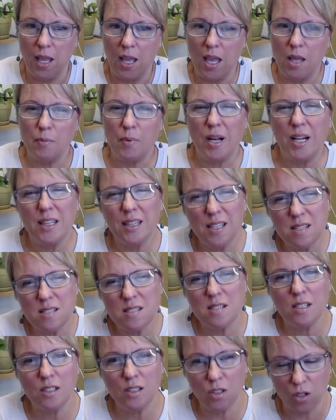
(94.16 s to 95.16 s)
And when I
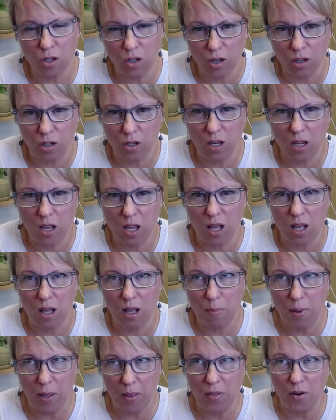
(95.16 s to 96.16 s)
listen and learn
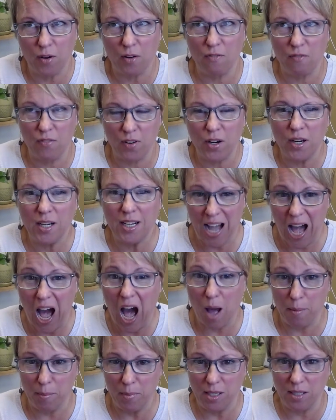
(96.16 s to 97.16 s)
about their very
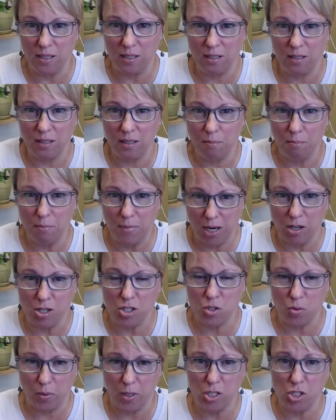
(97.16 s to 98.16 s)
common
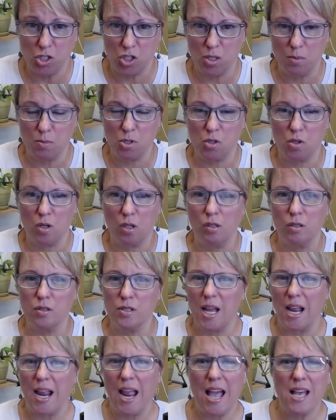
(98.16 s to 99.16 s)
marriage and relationship struggles,
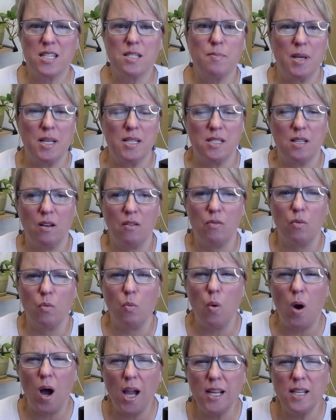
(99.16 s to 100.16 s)
I ask myself,
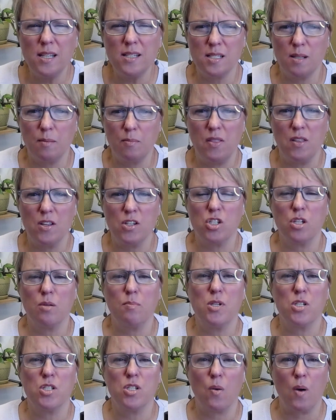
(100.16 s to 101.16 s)
why is something that should
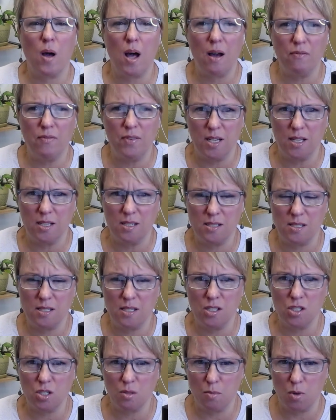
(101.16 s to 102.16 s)
be so obvious
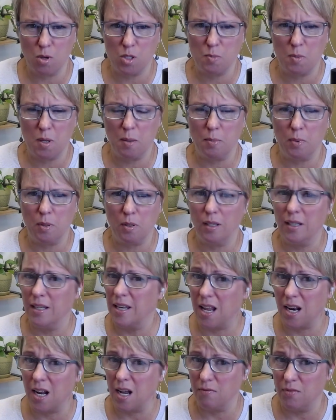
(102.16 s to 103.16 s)
to most people
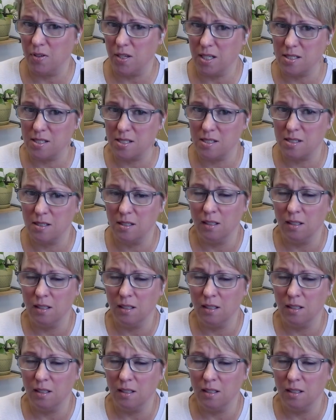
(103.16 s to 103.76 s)
not obvious?